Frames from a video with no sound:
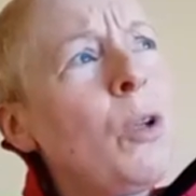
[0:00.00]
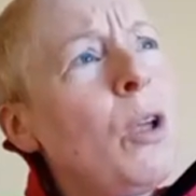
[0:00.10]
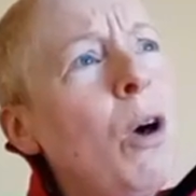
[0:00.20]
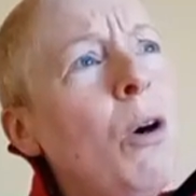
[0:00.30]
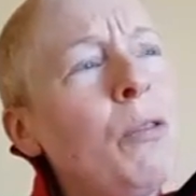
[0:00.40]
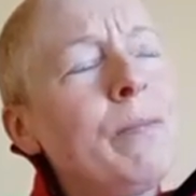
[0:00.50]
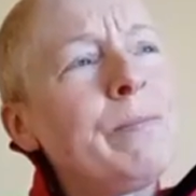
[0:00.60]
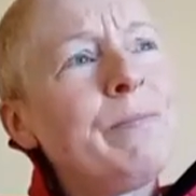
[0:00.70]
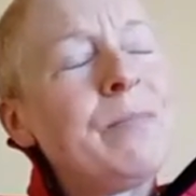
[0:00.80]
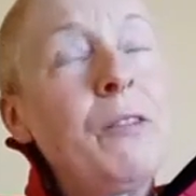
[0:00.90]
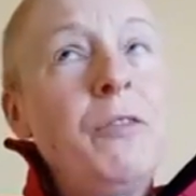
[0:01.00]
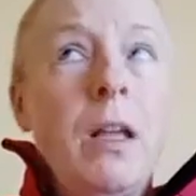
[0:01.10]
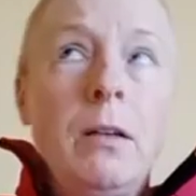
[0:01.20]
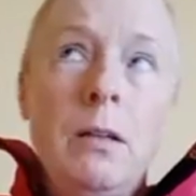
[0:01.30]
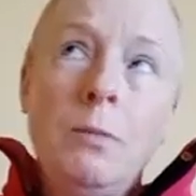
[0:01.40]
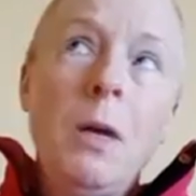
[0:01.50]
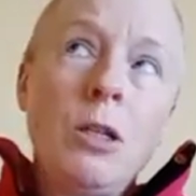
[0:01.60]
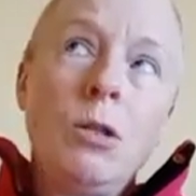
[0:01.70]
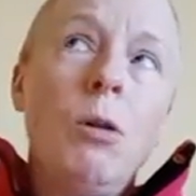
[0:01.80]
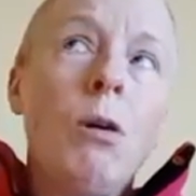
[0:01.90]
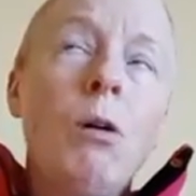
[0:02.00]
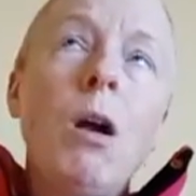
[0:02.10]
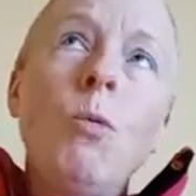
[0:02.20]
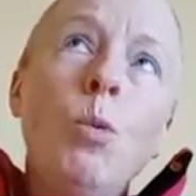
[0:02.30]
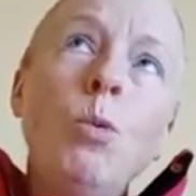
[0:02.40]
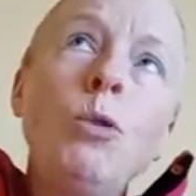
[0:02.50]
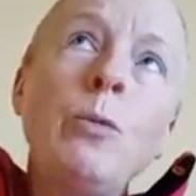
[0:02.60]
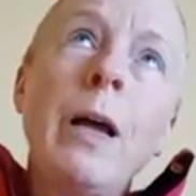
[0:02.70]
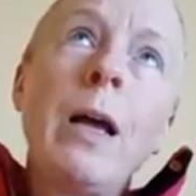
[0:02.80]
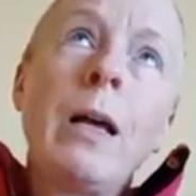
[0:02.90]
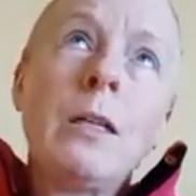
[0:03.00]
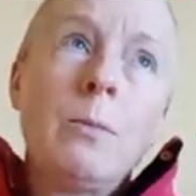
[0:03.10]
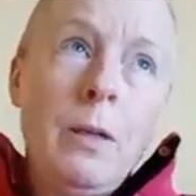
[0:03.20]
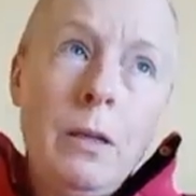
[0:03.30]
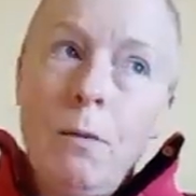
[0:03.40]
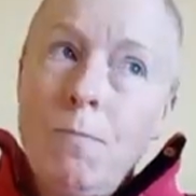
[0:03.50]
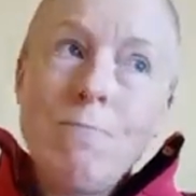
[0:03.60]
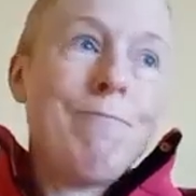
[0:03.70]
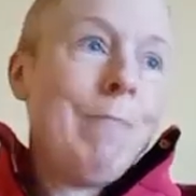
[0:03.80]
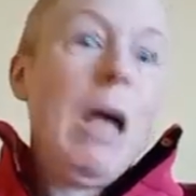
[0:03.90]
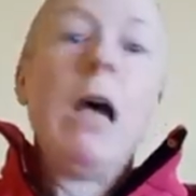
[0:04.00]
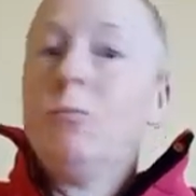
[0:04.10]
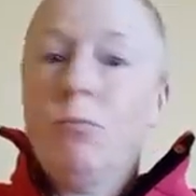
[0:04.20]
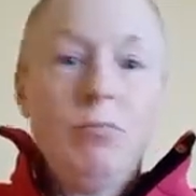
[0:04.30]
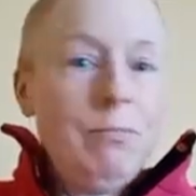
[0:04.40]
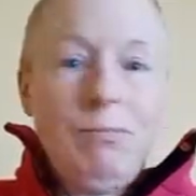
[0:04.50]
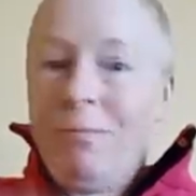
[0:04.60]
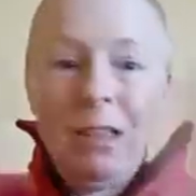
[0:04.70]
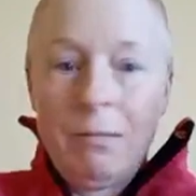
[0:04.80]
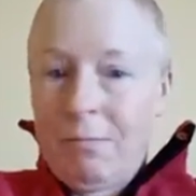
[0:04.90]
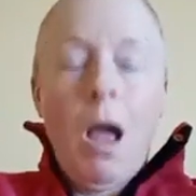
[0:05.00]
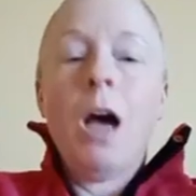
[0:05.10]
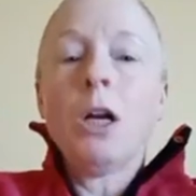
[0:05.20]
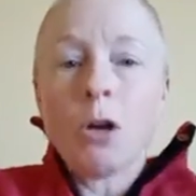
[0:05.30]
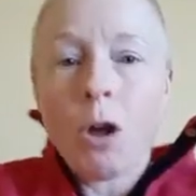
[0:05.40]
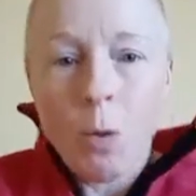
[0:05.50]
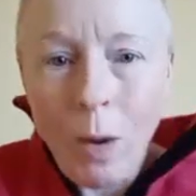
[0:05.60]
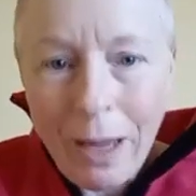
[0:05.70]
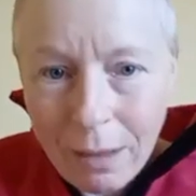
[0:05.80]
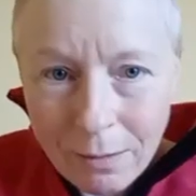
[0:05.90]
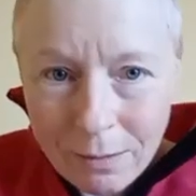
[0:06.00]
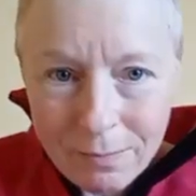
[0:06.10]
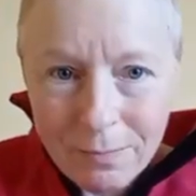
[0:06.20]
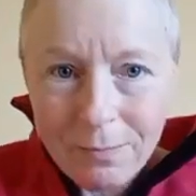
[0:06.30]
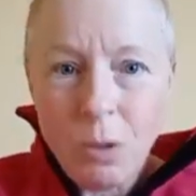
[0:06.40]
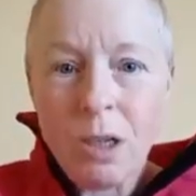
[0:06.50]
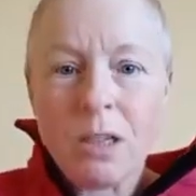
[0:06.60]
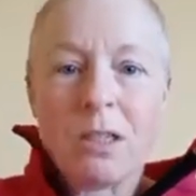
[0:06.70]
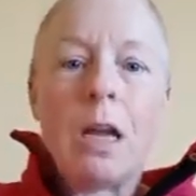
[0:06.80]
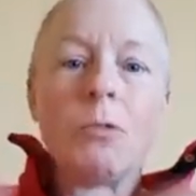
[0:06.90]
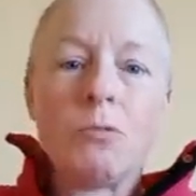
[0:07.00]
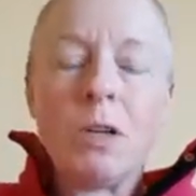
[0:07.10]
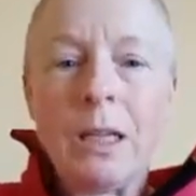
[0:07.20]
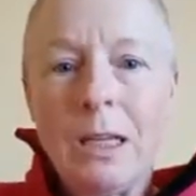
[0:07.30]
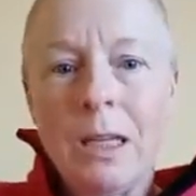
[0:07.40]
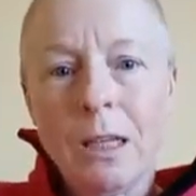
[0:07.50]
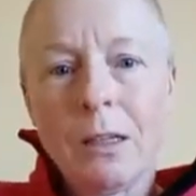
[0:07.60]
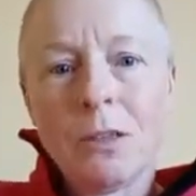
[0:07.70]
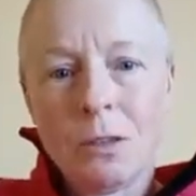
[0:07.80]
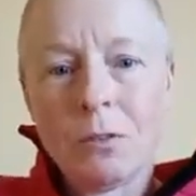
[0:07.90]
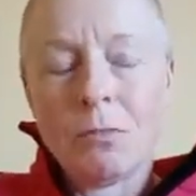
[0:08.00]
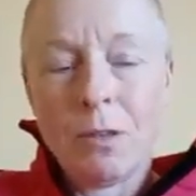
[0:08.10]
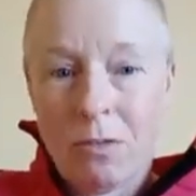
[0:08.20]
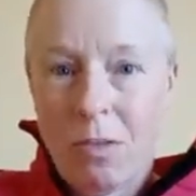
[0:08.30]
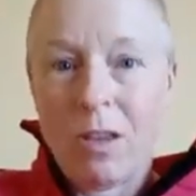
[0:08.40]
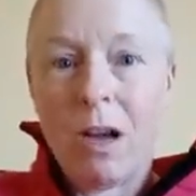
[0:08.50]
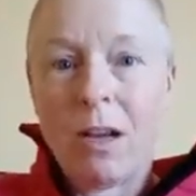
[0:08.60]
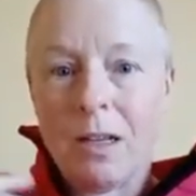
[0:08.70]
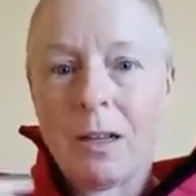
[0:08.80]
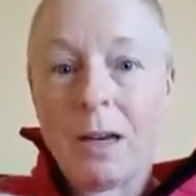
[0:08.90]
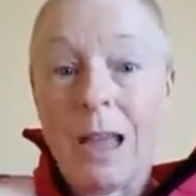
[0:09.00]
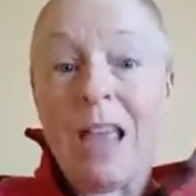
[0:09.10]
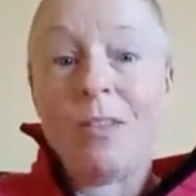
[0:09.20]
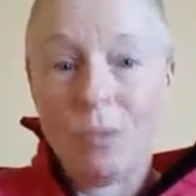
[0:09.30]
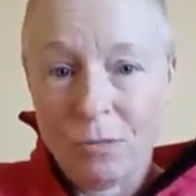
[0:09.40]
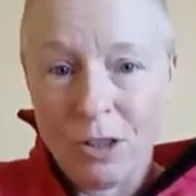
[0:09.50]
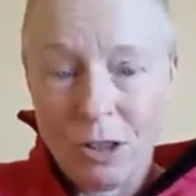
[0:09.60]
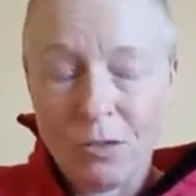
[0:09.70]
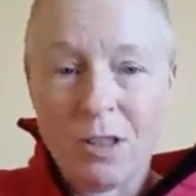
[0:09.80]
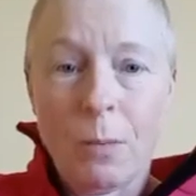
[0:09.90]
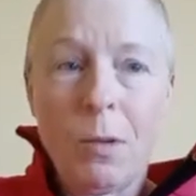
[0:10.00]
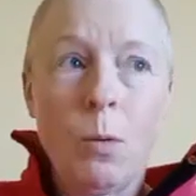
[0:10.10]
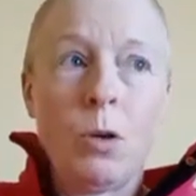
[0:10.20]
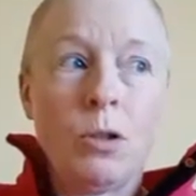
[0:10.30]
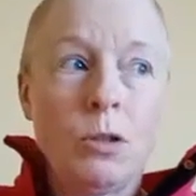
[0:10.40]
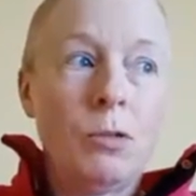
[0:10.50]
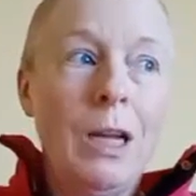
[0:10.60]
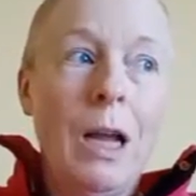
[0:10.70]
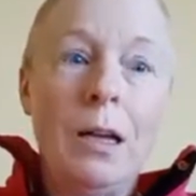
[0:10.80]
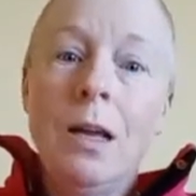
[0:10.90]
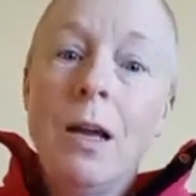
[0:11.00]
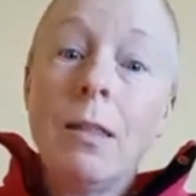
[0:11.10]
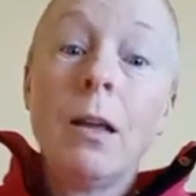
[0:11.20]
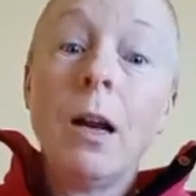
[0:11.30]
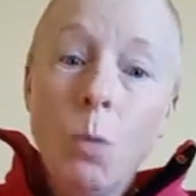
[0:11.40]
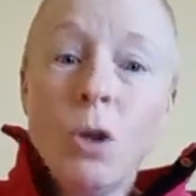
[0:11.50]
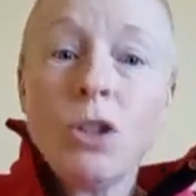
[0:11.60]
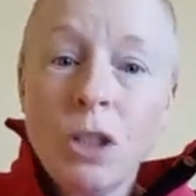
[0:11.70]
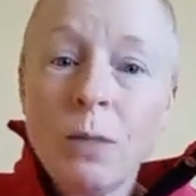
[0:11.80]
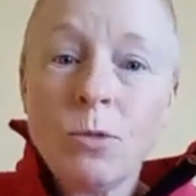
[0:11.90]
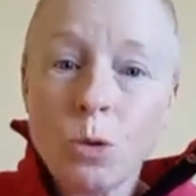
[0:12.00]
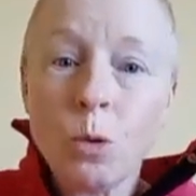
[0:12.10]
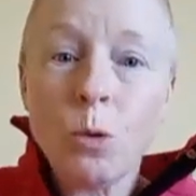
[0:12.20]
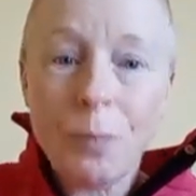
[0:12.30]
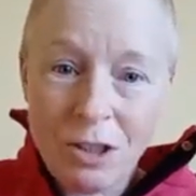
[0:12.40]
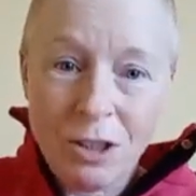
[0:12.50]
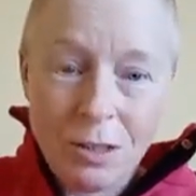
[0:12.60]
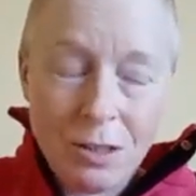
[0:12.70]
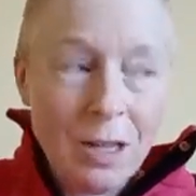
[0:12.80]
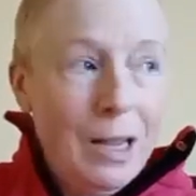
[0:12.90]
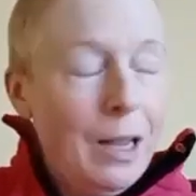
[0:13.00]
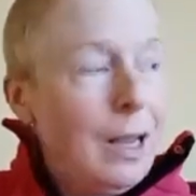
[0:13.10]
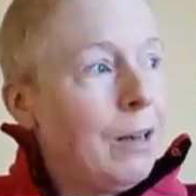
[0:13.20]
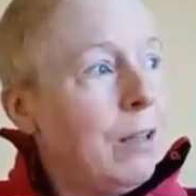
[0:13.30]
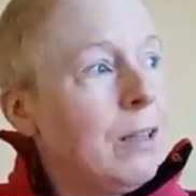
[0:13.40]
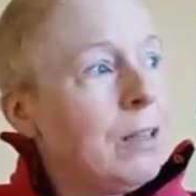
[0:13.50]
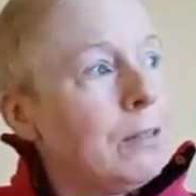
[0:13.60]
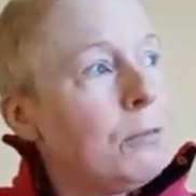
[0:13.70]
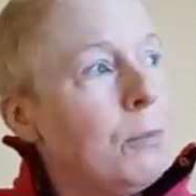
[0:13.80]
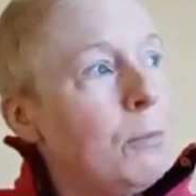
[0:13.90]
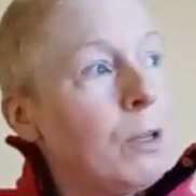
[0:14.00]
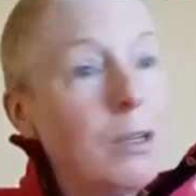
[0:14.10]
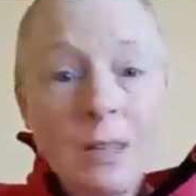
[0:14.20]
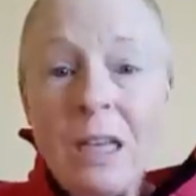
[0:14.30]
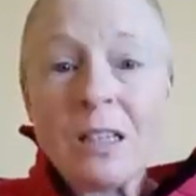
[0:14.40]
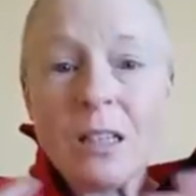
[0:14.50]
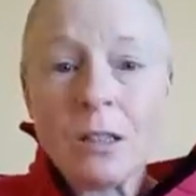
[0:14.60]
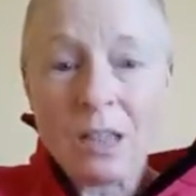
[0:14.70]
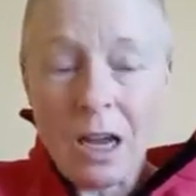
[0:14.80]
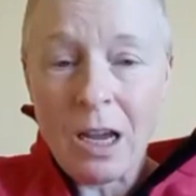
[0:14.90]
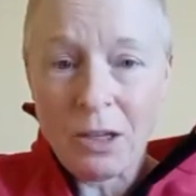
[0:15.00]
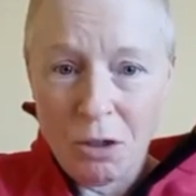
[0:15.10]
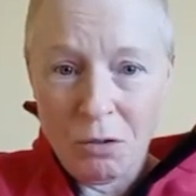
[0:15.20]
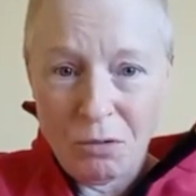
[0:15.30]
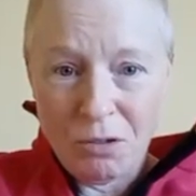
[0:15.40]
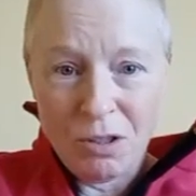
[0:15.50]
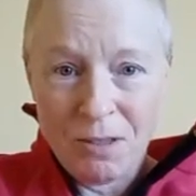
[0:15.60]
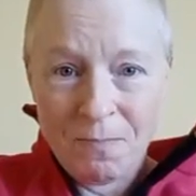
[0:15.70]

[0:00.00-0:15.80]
ago, in fact it's much longer, I warned my husband, I don't know when I started really getting into the idea that I had this vision of something I wanted to create, that I wanted him to draw pictures. And I can remember, because he's into cartoons.